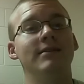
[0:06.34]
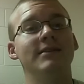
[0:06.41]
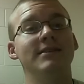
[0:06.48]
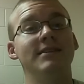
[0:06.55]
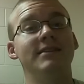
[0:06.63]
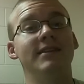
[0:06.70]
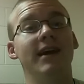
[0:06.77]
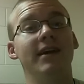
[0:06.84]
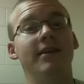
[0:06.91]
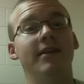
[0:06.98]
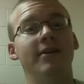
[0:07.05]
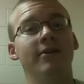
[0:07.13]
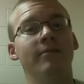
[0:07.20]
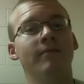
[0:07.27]
This is Nate
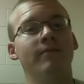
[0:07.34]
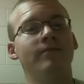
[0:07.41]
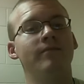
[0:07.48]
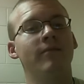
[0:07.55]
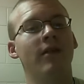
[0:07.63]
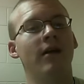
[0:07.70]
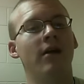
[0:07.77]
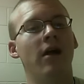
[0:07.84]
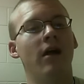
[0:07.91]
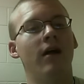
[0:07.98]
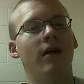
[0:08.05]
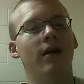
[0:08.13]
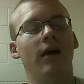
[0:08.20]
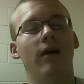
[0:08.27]
here,
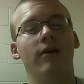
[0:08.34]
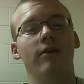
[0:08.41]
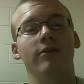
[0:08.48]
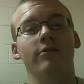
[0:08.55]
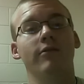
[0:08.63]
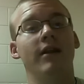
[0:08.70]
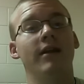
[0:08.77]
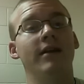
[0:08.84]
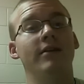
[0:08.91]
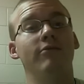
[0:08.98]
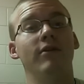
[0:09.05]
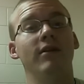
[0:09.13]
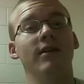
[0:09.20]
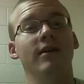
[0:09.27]
ready
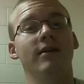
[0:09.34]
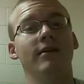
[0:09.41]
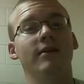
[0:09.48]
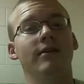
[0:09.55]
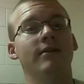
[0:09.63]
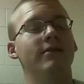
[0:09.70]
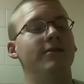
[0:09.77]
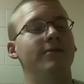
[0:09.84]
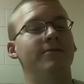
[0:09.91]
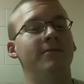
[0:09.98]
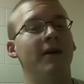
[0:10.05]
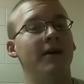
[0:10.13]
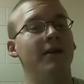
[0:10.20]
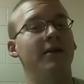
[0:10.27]
and willing to
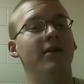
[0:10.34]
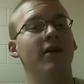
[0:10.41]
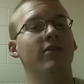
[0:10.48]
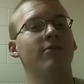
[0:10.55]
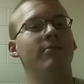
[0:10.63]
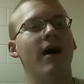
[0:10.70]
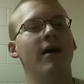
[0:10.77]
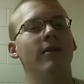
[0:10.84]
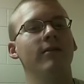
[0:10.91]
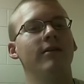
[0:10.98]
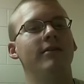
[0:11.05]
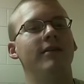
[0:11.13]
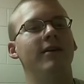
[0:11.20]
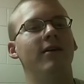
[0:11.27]
fight another battle
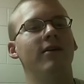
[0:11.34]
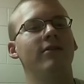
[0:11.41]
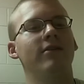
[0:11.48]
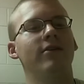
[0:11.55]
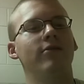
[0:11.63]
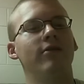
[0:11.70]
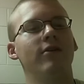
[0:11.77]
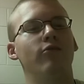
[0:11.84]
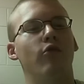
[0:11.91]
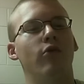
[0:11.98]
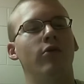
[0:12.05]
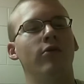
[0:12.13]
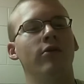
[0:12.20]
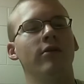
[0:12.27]
in the ongoing
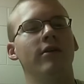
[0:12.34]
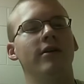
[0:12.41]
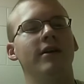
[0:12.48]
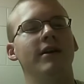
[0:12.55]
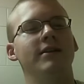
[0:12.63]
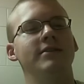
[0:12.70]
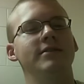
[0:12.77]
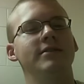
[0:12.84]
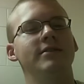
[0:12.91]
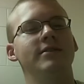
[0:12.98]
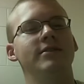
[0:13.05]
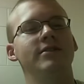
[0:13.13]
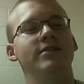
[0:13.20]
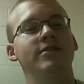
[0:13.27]
war against
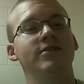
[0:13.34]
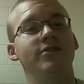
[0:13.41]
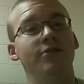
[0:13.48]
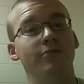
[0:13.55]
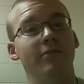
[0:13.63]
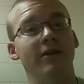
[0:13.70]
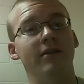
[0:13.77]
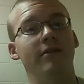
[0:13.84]
stupid.